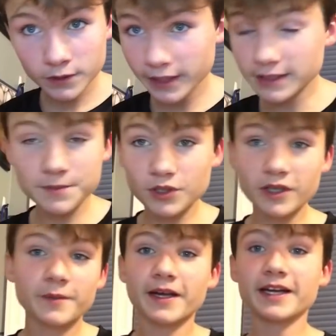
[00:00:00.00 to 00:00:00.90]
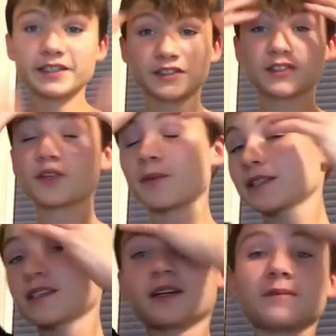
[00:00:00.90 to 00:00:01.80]
Guys, I'm sorry my hair is so
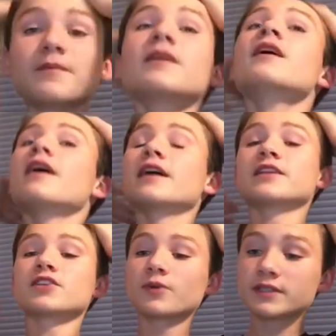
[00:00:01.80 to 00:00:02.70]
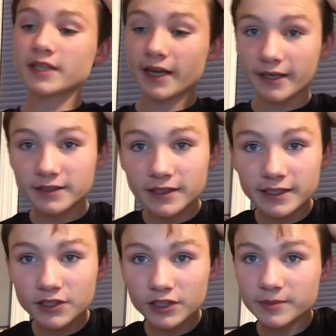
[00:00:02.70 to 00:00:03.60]
messed up. I didn't do it today.
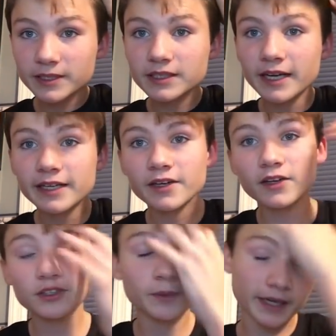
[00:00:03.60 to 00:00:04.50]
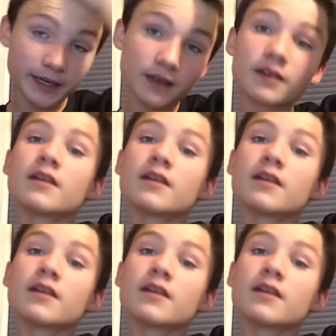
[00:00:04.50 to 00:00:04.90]
Today's Christmas. I did not do my hair.